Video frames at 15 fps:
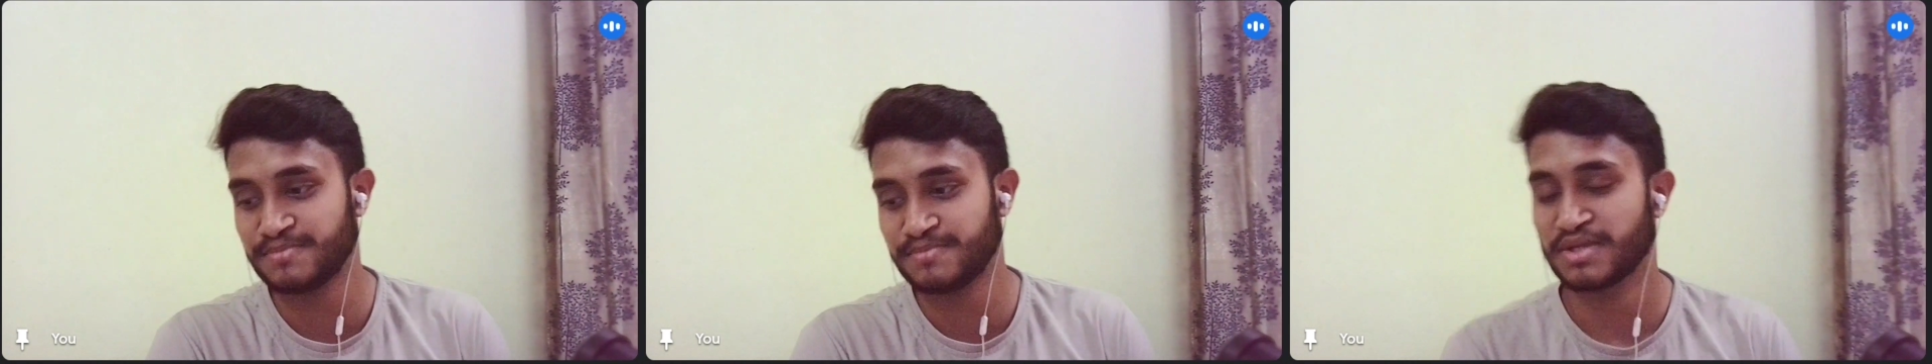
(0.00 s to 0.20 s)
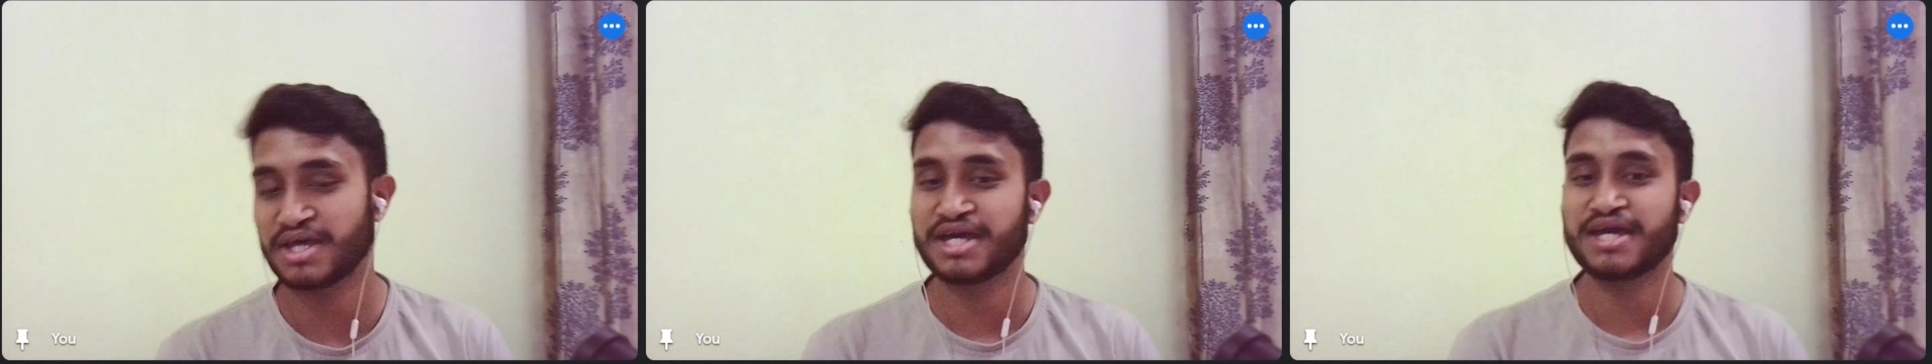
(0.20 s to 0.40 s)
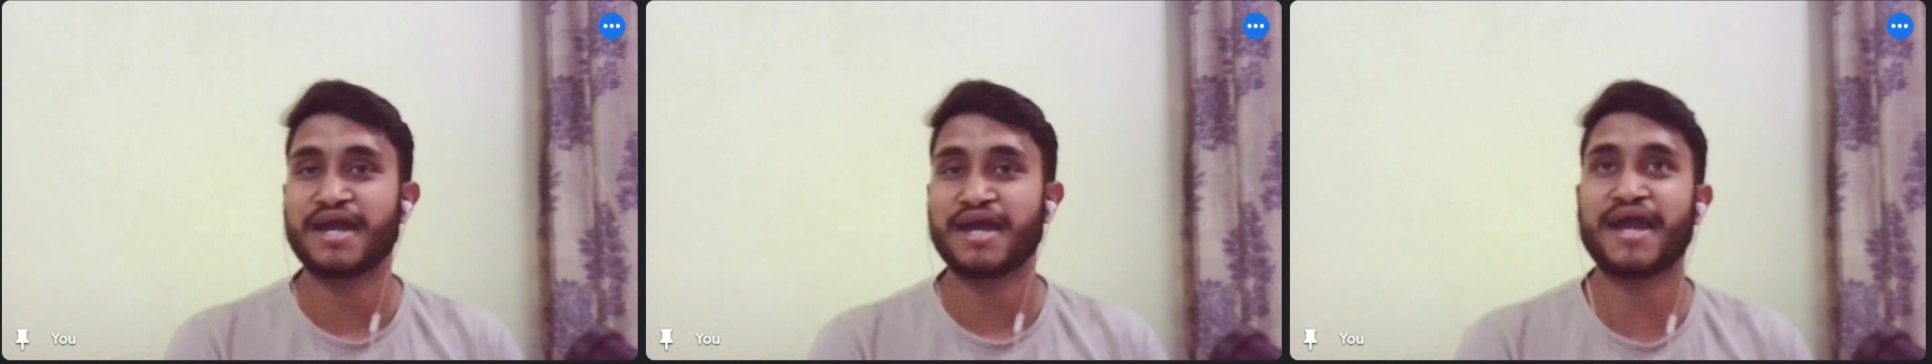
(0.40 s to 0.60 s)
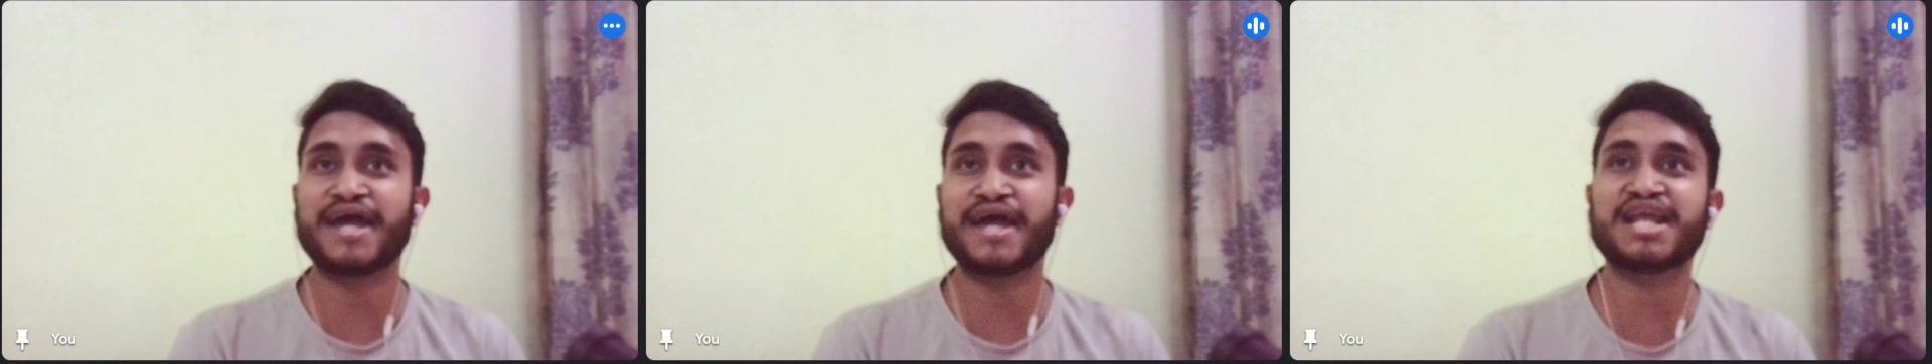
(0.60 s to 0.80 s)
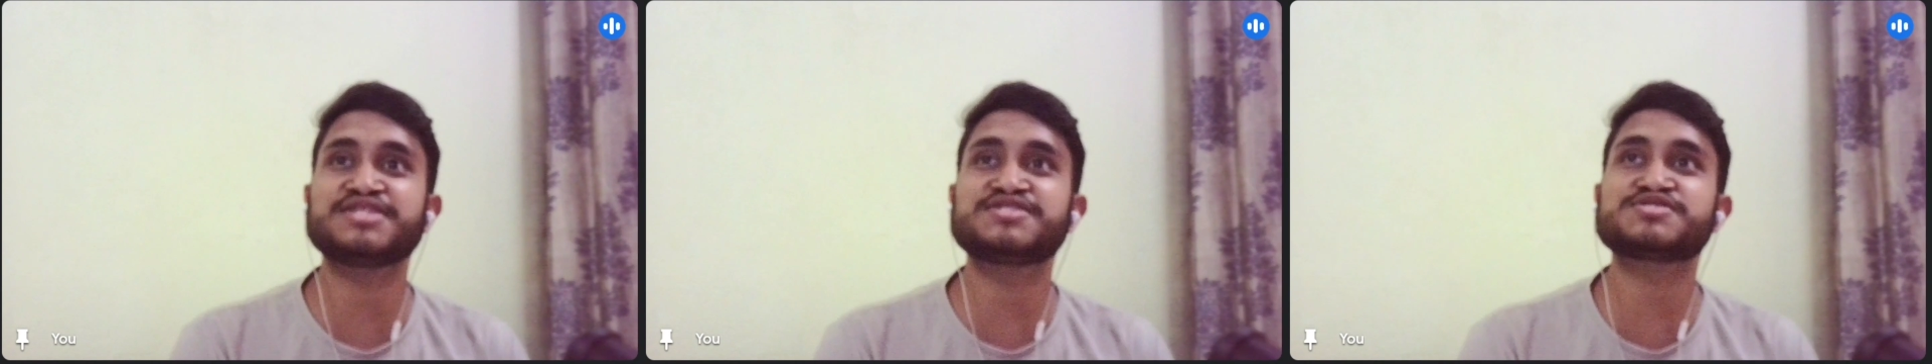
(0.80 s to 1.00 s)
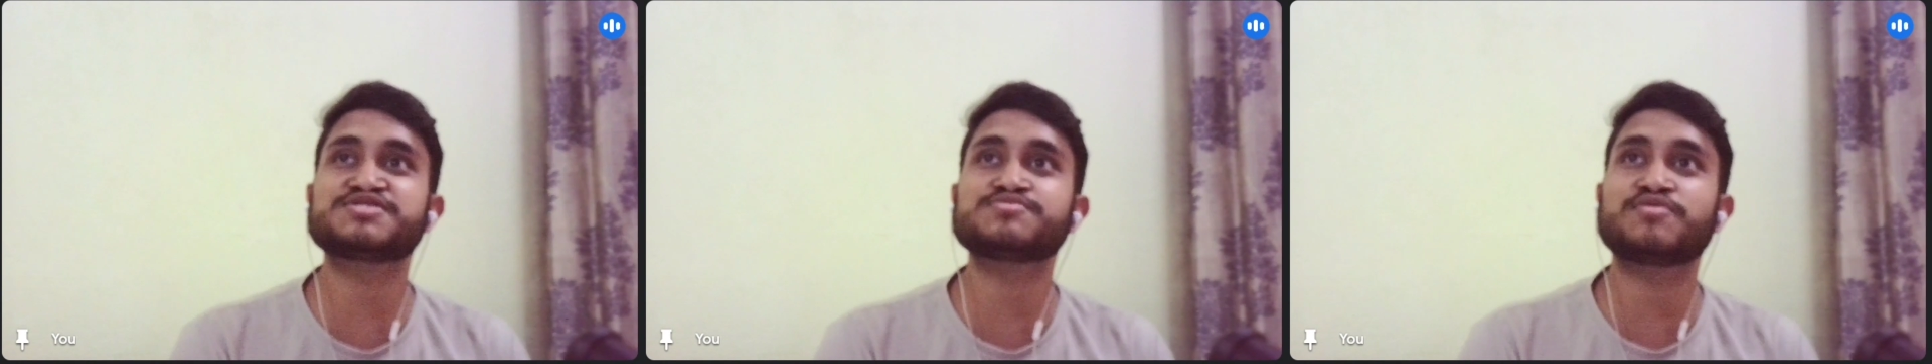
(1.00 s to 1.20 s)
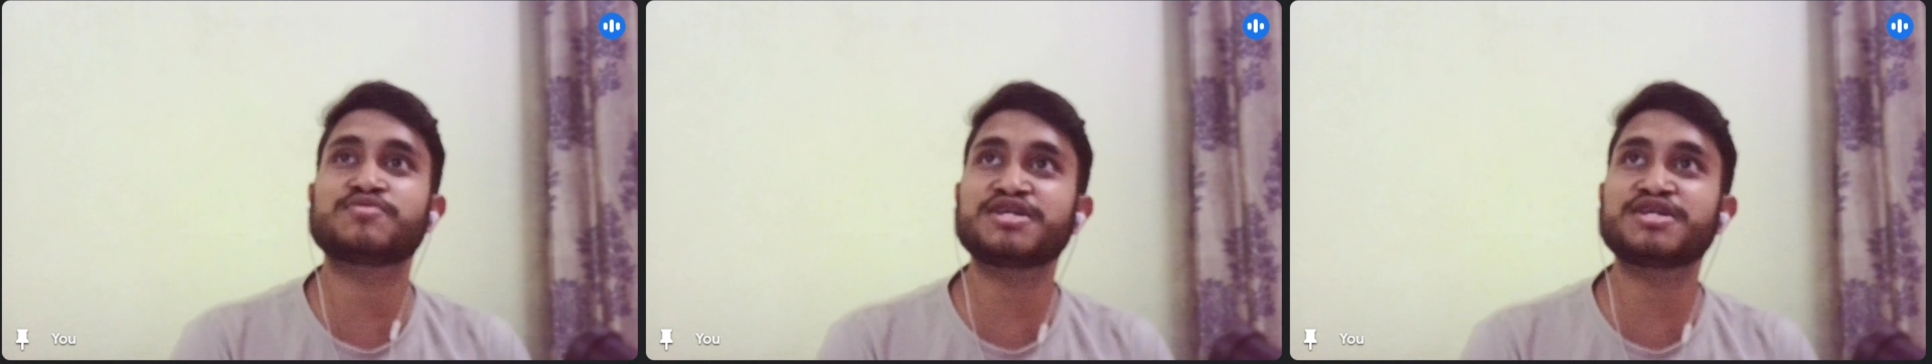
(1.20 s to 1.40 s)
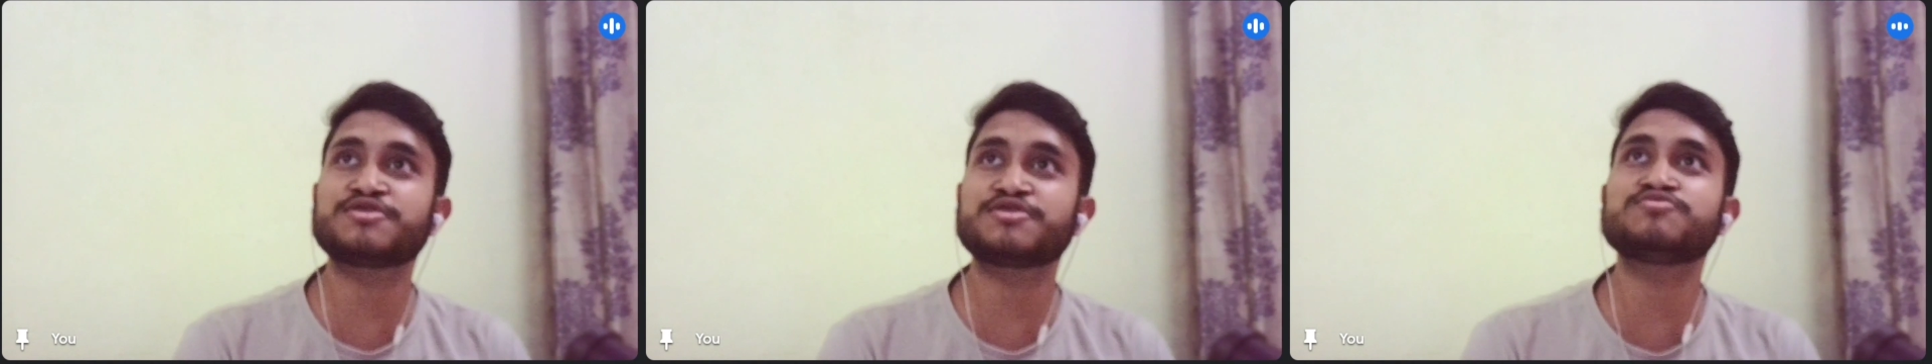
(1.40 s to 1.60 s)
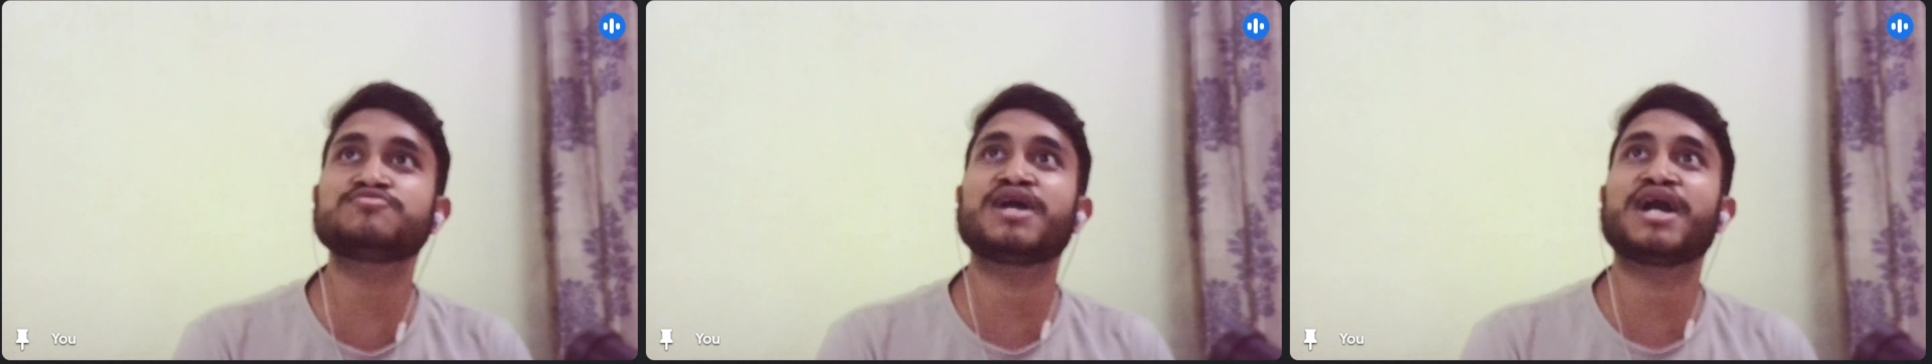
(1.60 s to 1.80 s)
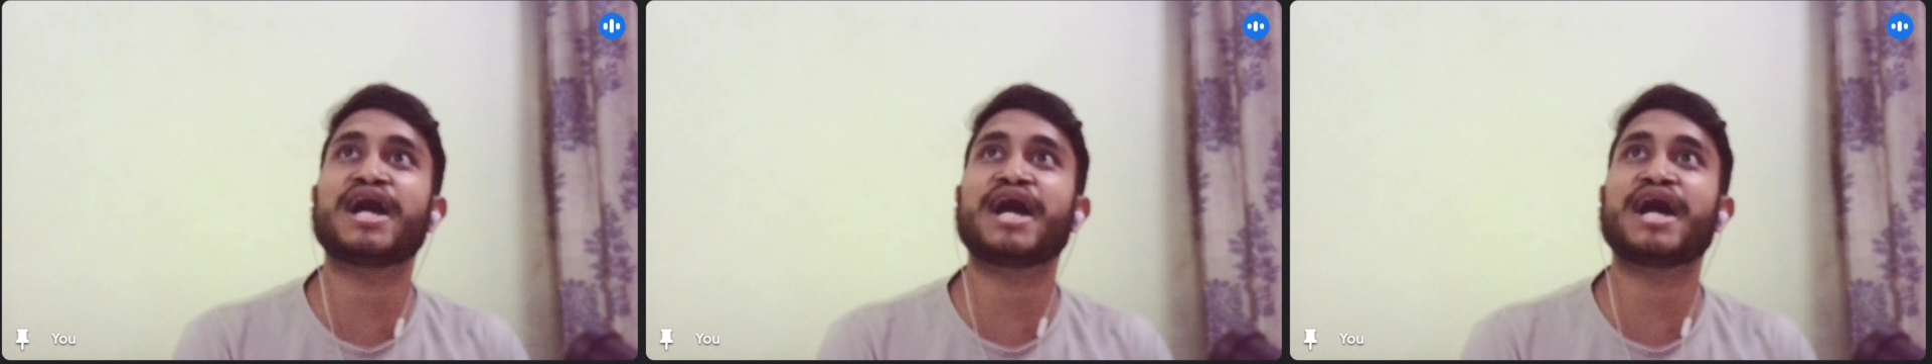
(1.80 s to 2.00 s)
And I just wanted to
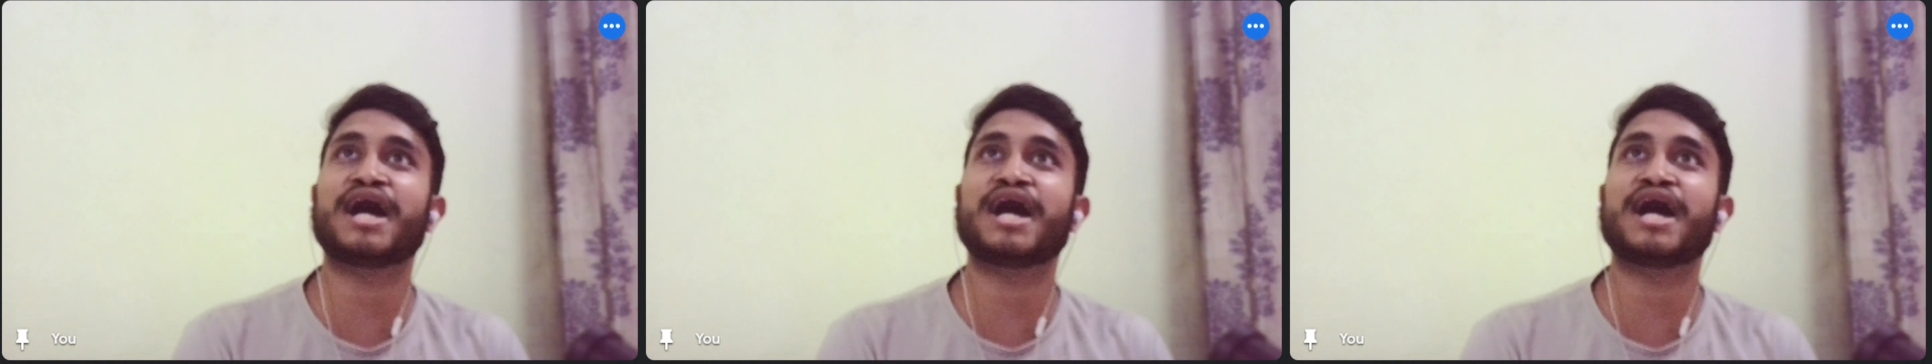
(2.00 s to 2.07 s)
have